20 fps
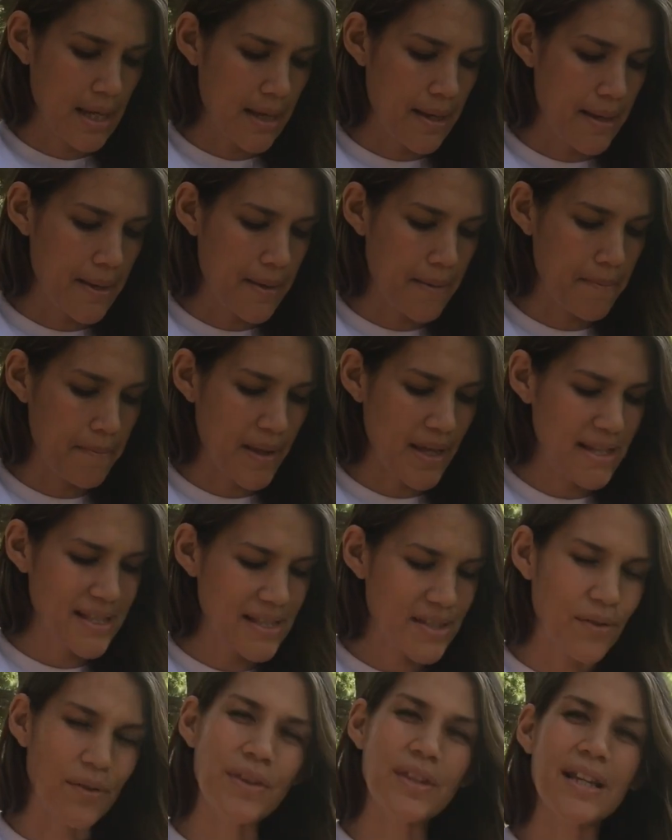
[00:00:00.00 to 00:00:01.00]
I
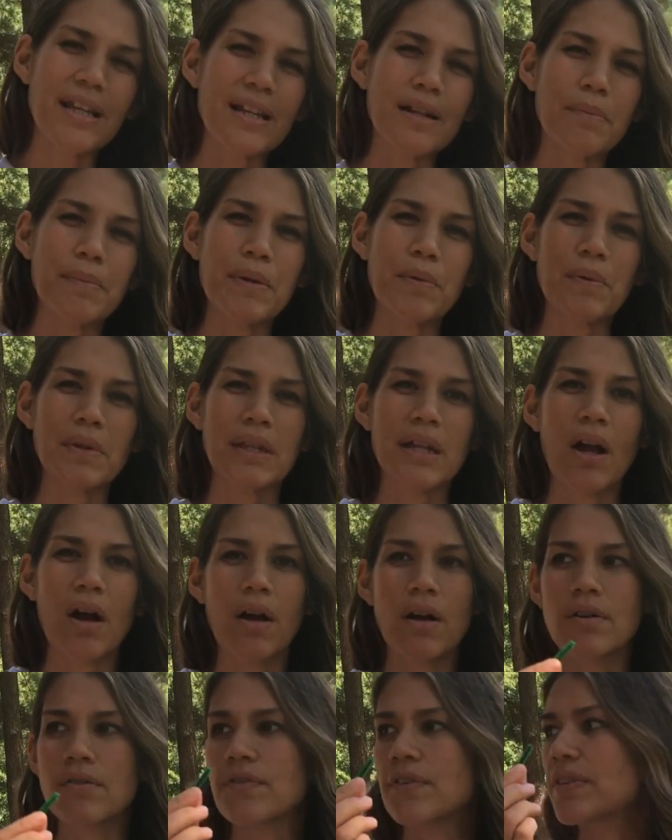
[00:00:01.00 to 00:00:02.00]
still think it'll be really
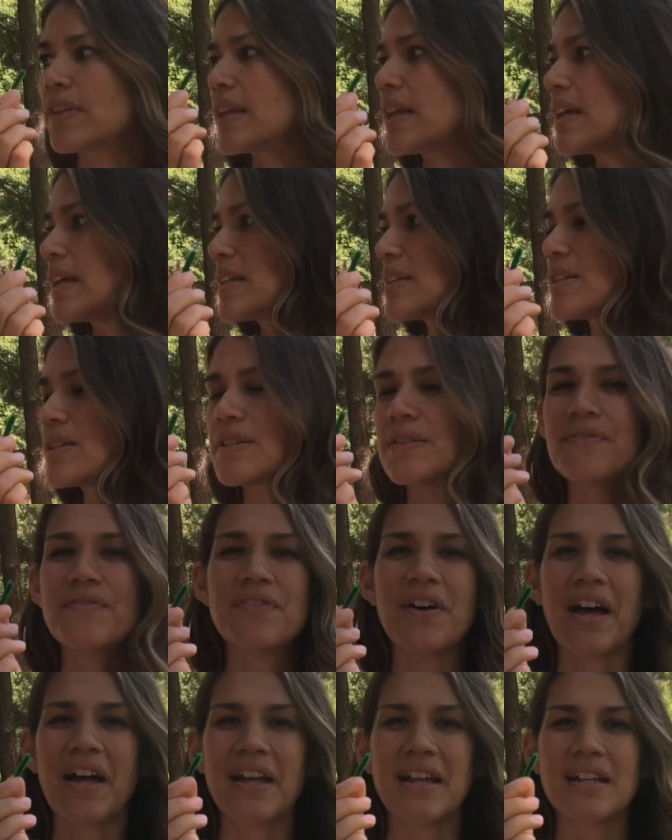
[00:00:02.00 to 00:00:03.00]
hard for the kids to
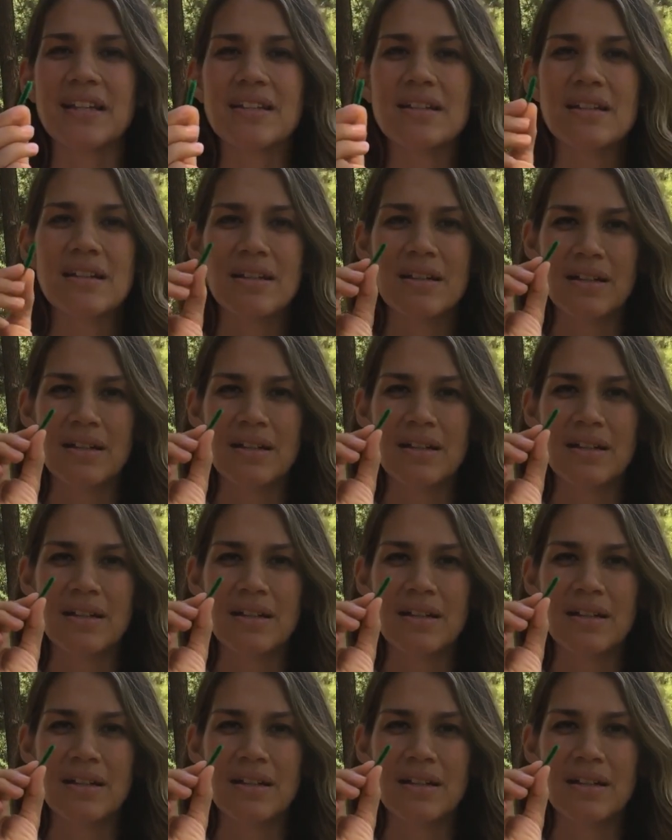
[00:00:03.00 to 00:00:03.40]
find